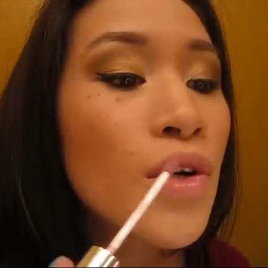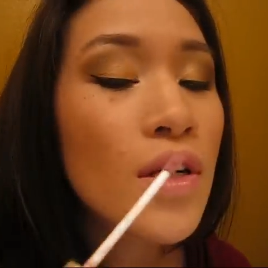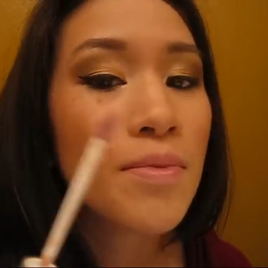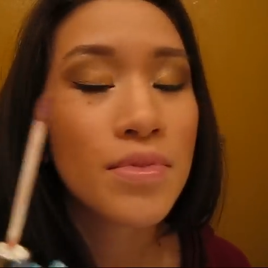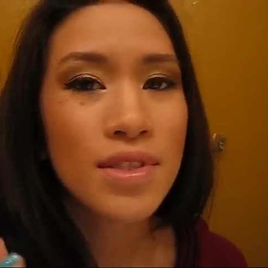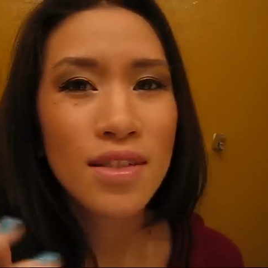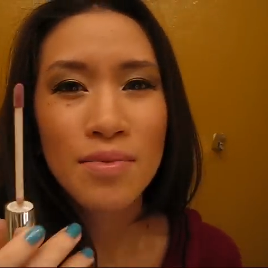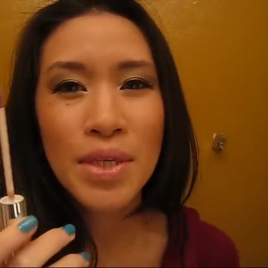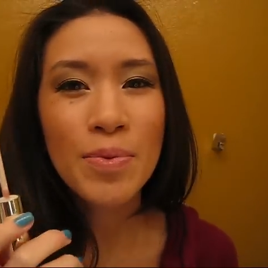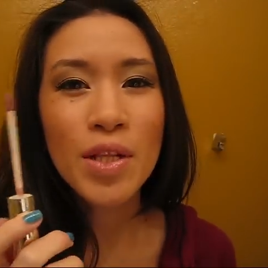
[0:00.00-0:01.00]
And
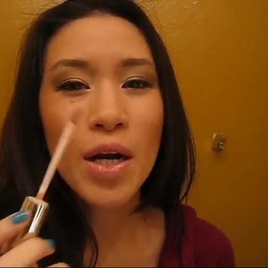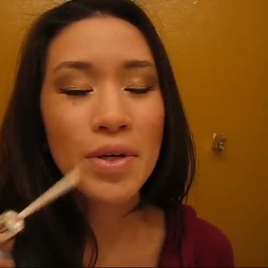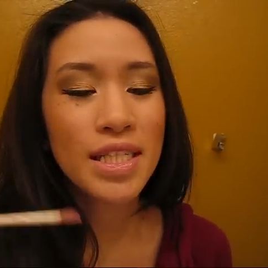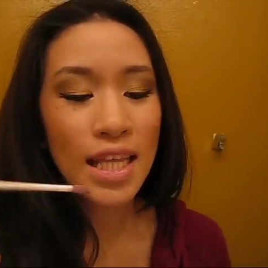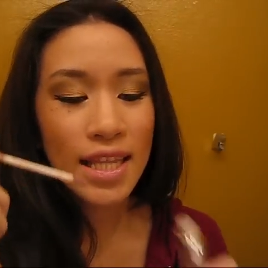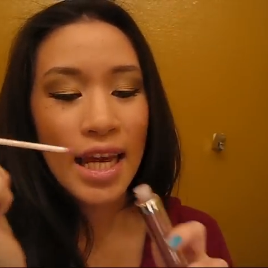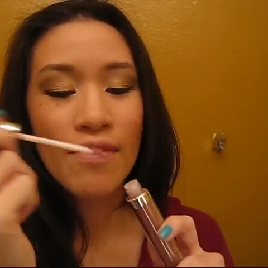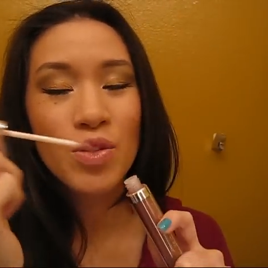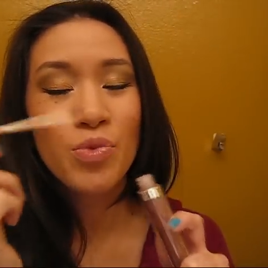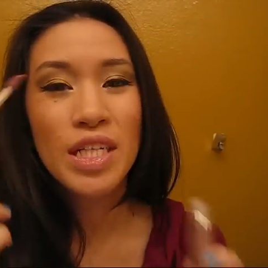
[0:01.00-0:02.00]
people always say that they
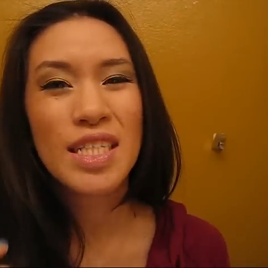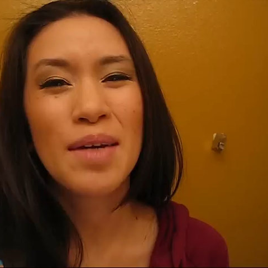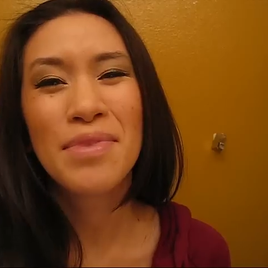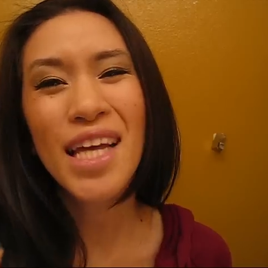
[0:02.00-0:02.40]
have to re-dip.